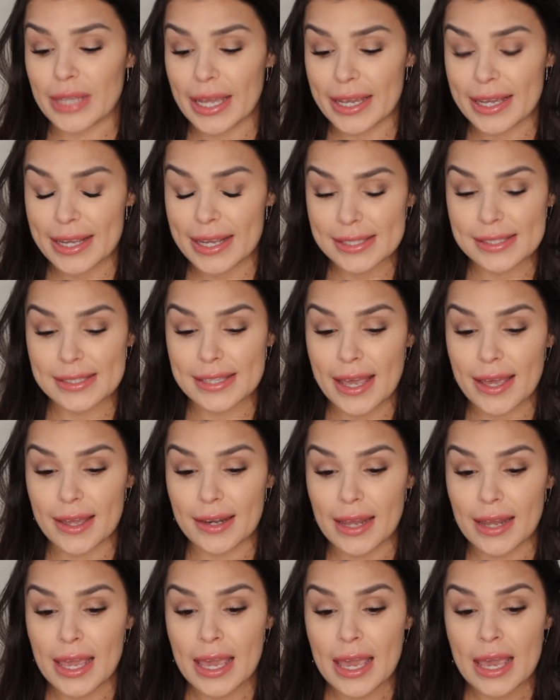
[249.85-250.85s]
Like I
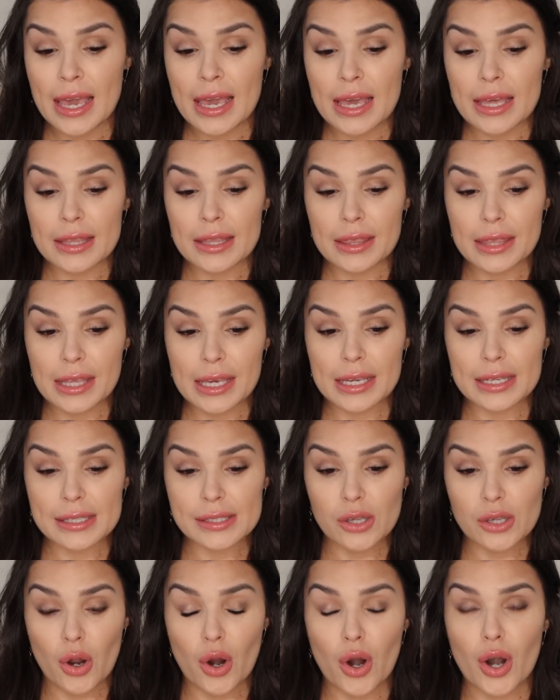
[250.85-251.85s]
said,
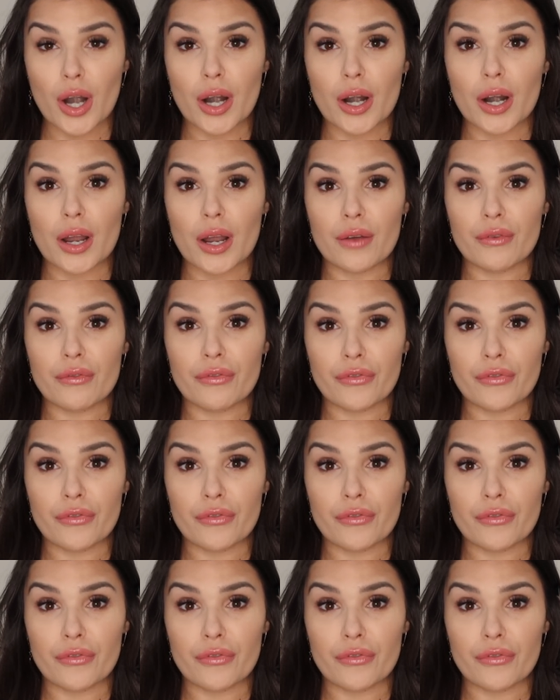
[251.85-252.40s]
these are